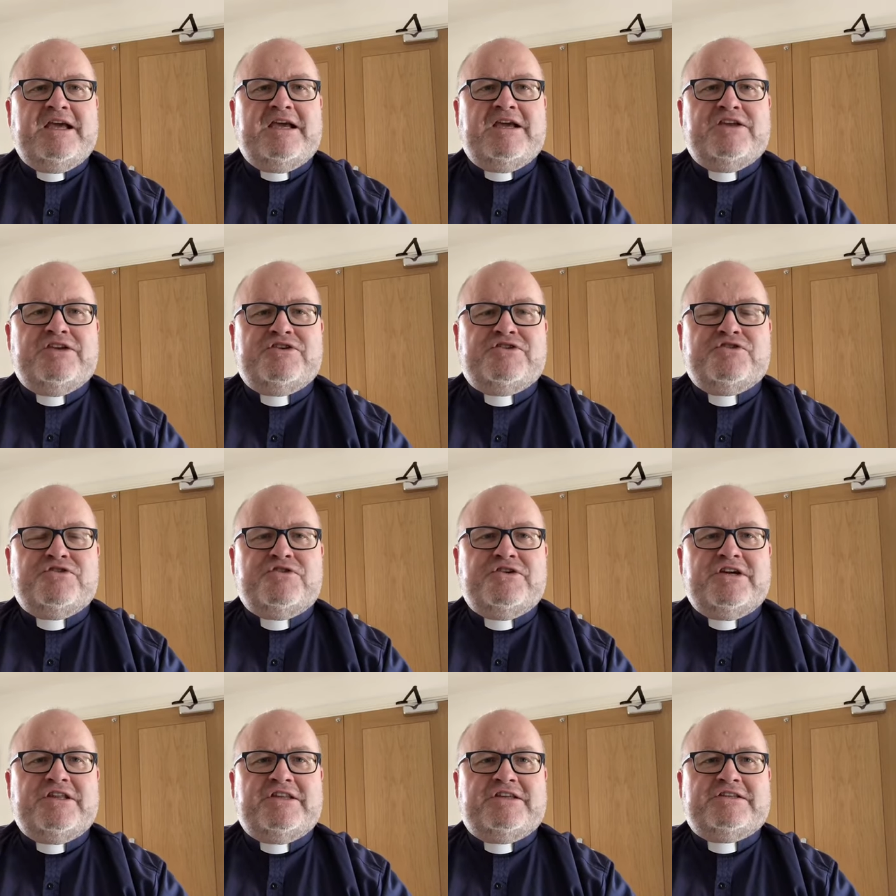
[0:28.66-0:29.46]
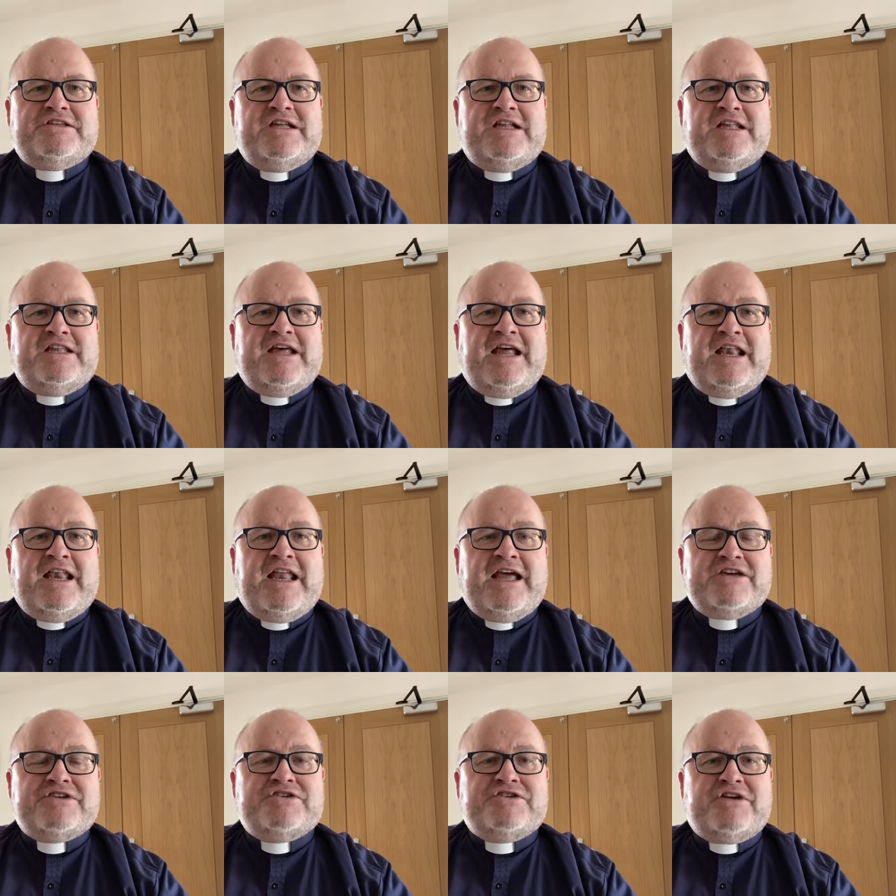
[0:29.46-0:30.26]
enjoy their
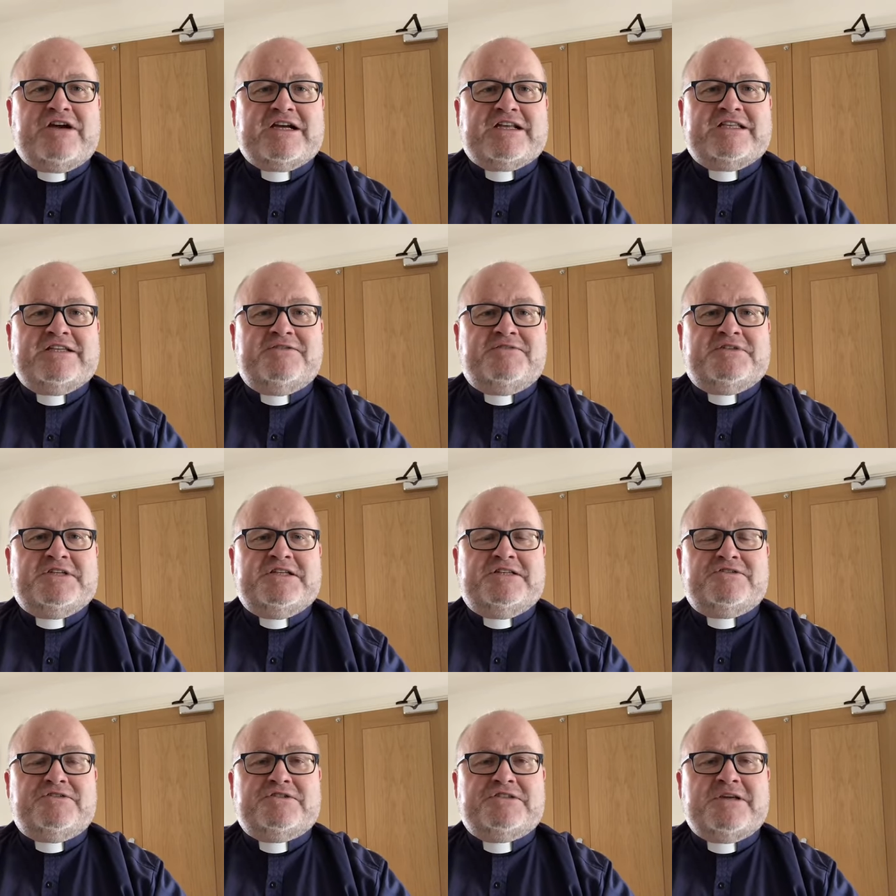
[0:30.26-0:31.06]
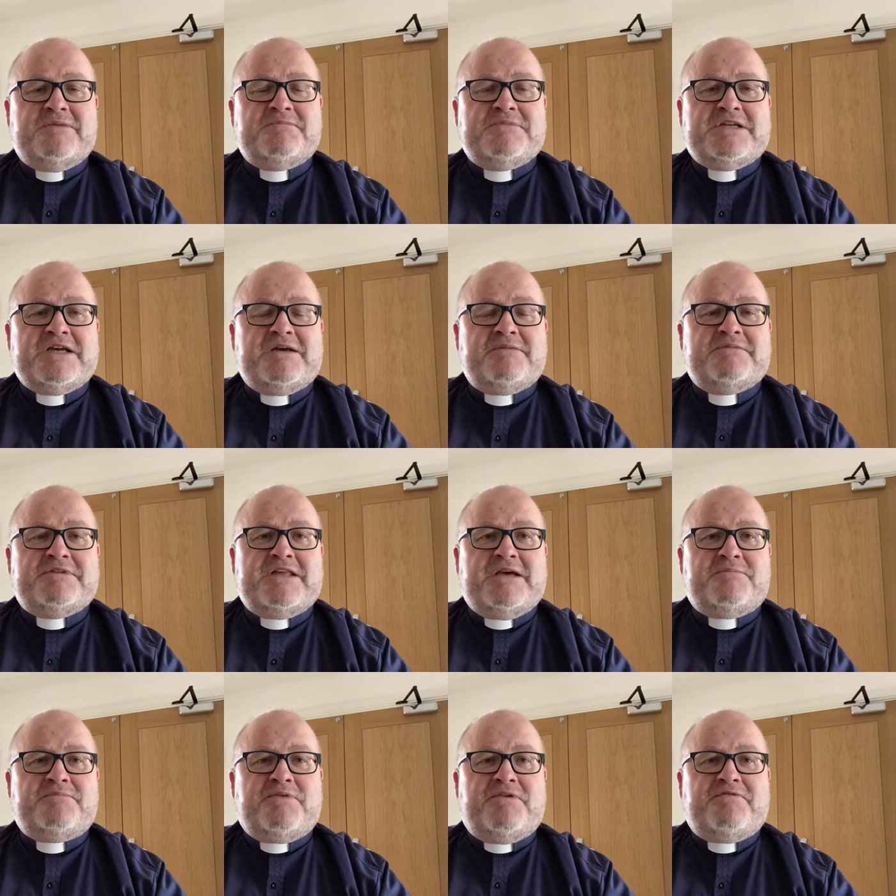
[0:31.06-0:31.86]
leisure activities or sometimes
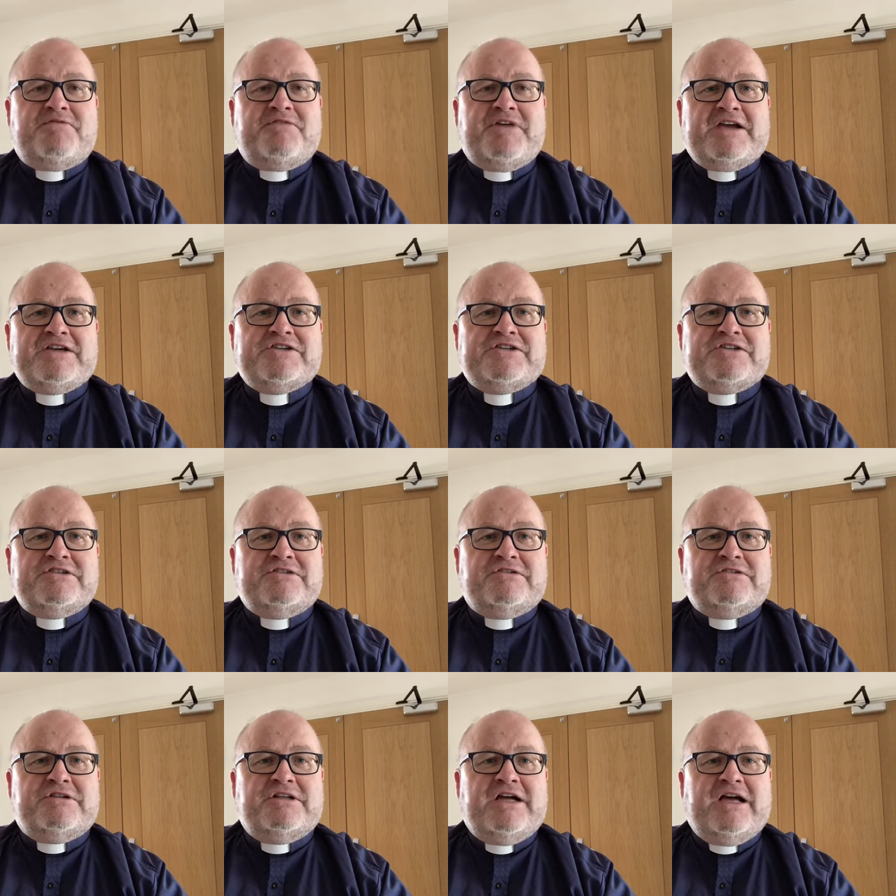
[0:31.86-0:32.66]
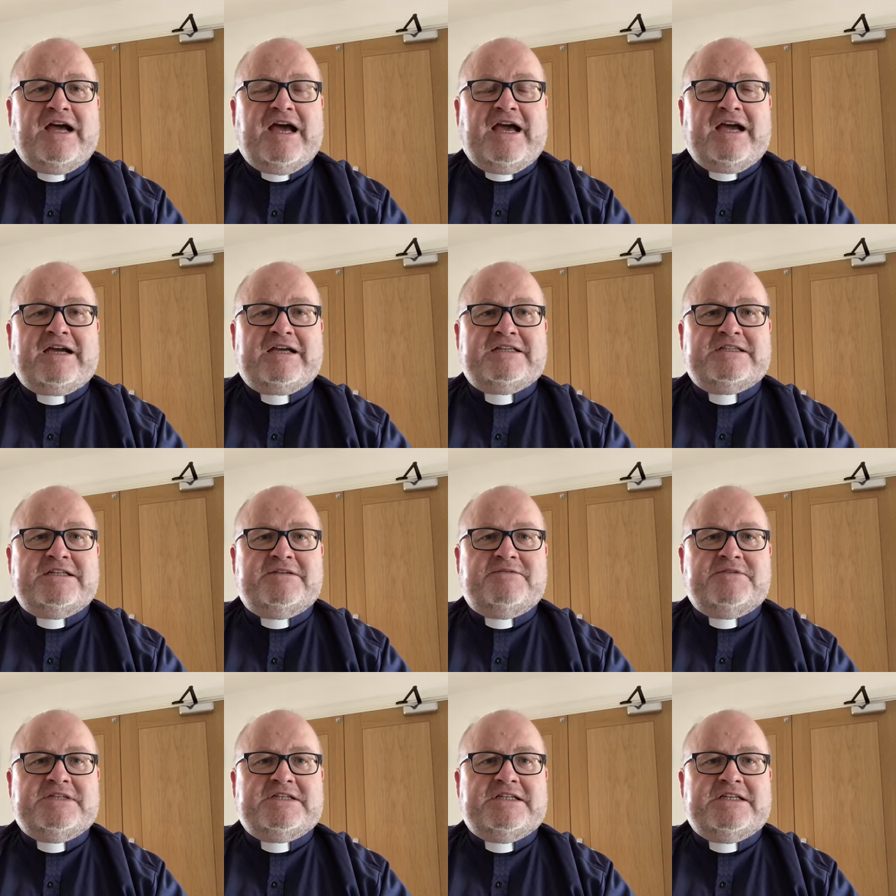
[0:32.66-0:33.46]
their professional
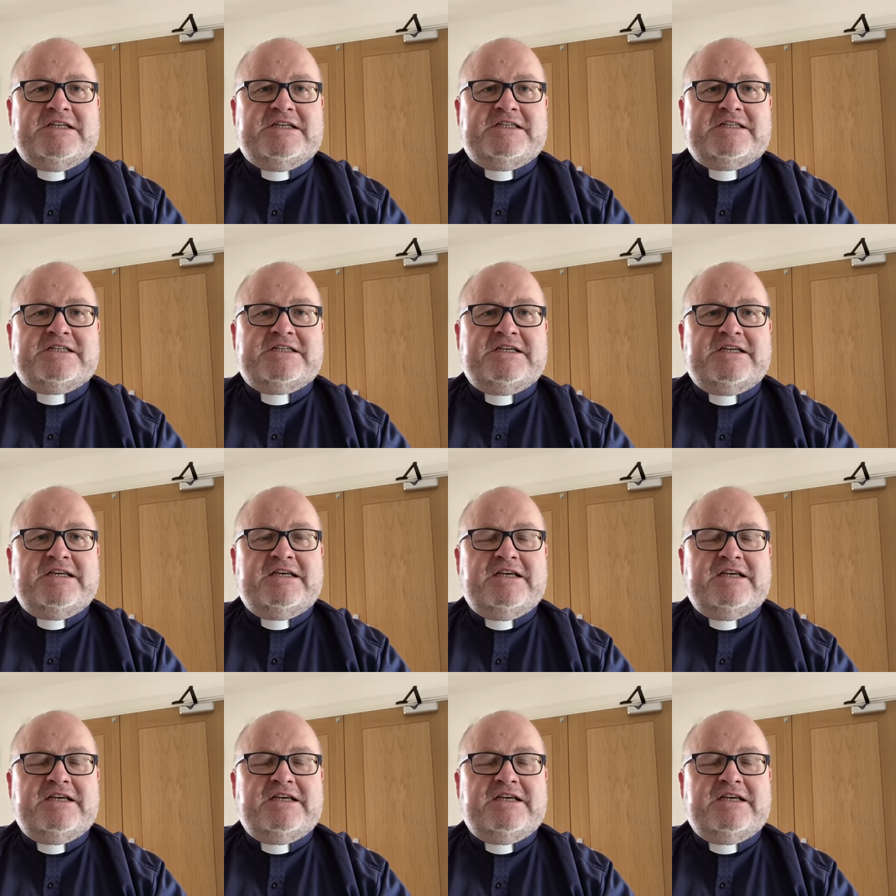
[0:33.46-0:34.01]
activities.